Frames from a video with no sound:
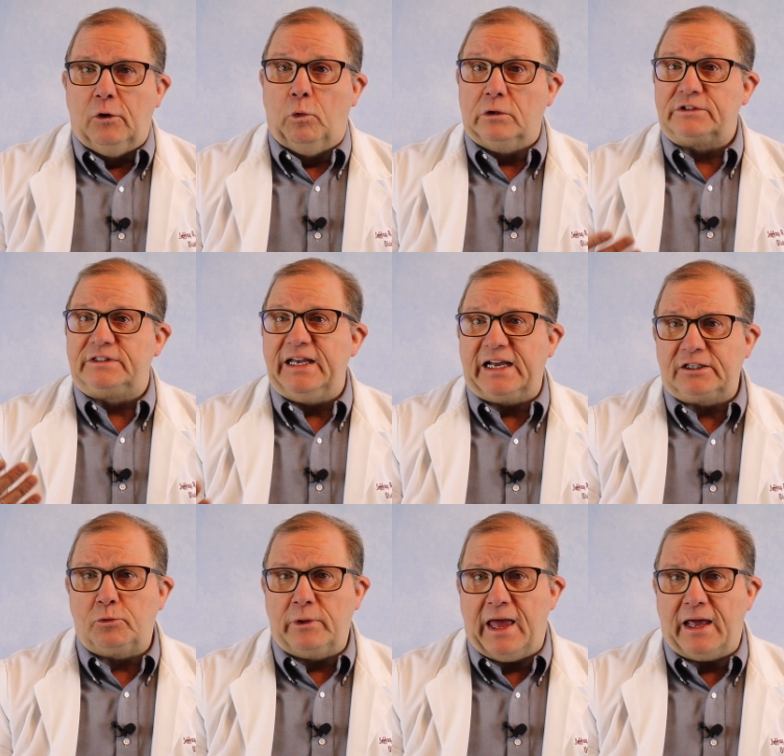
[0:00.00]
Well,
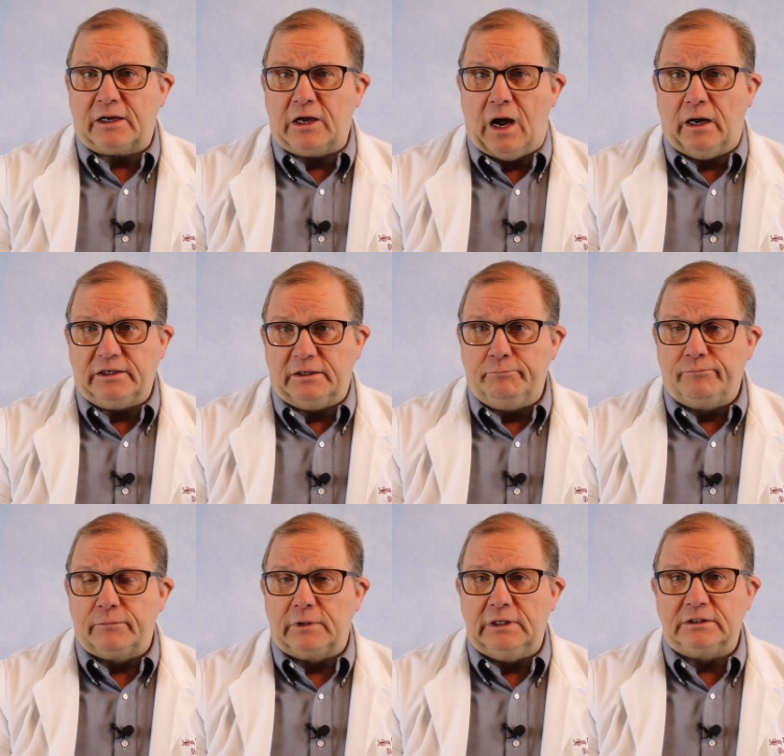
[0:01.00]
sex without a
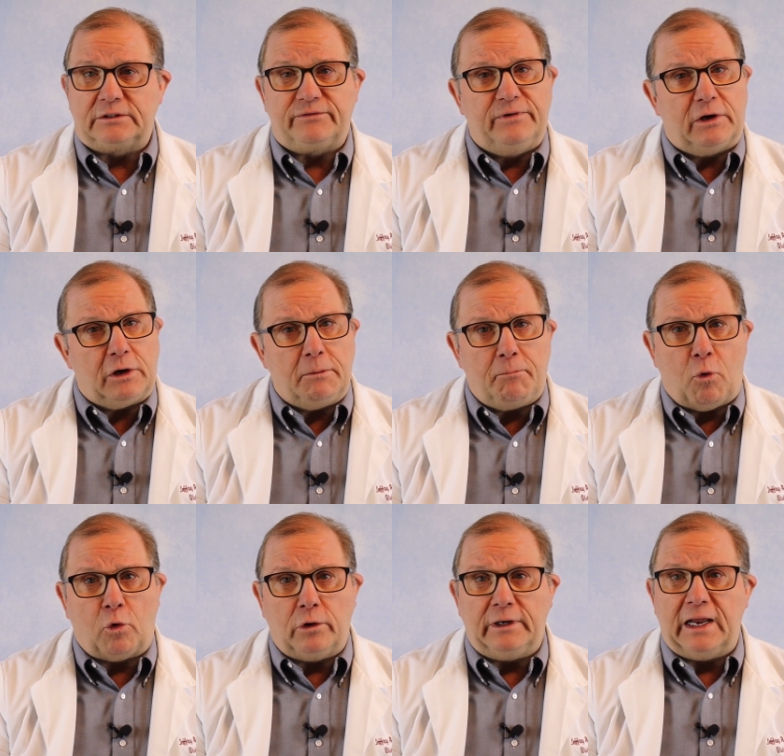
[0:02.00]
condom is very
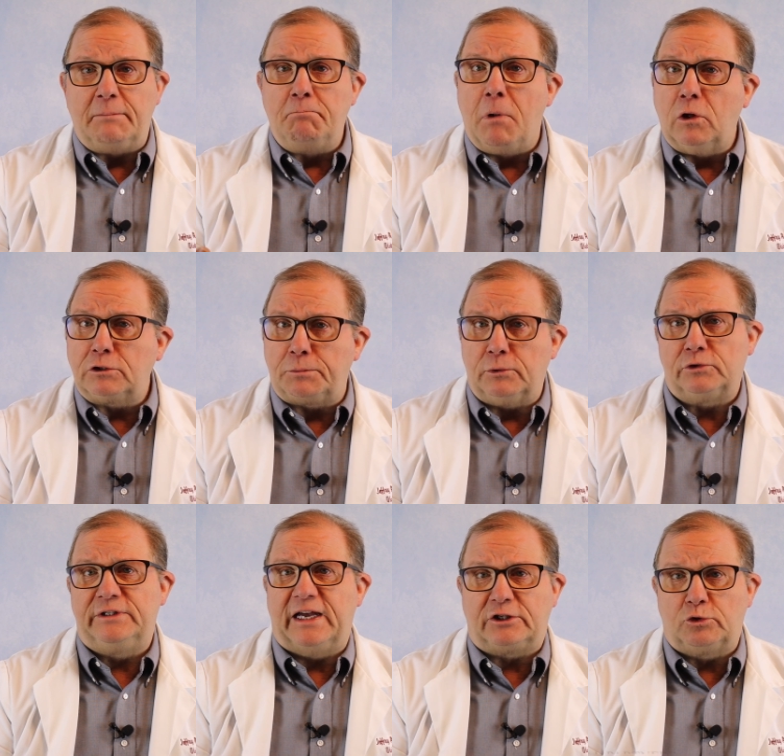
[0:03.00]
important, and multiple
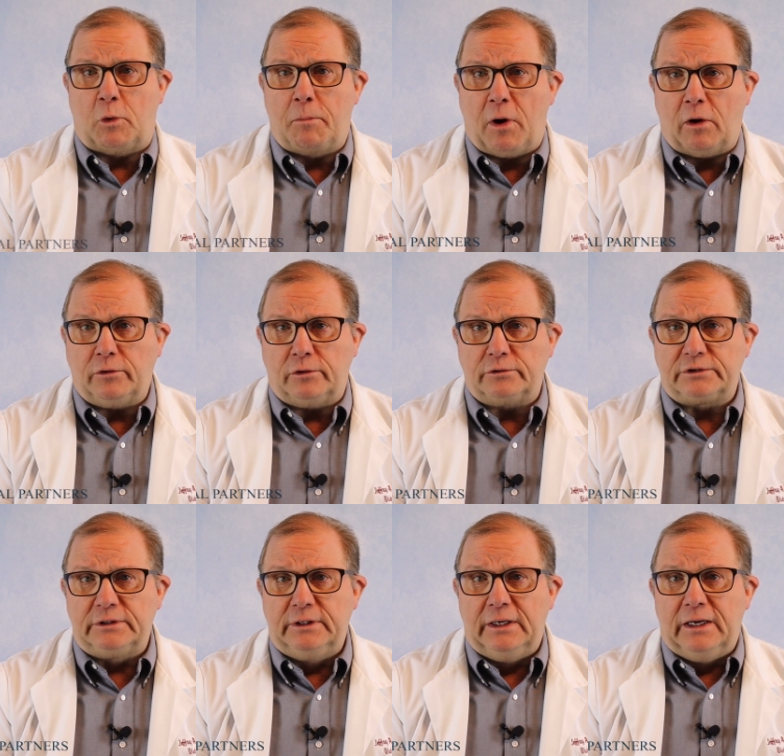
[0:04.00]
sexual
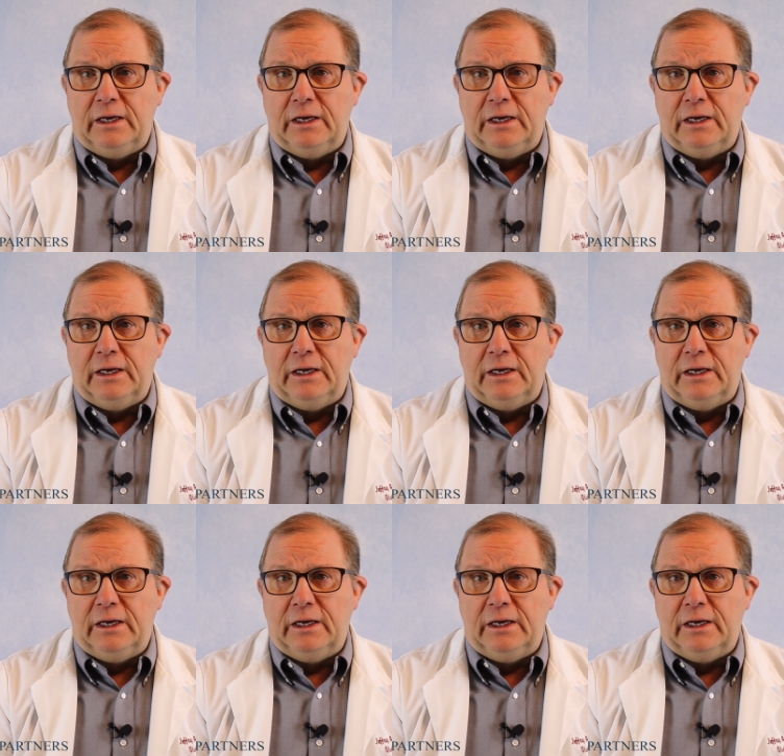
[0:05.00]
partners.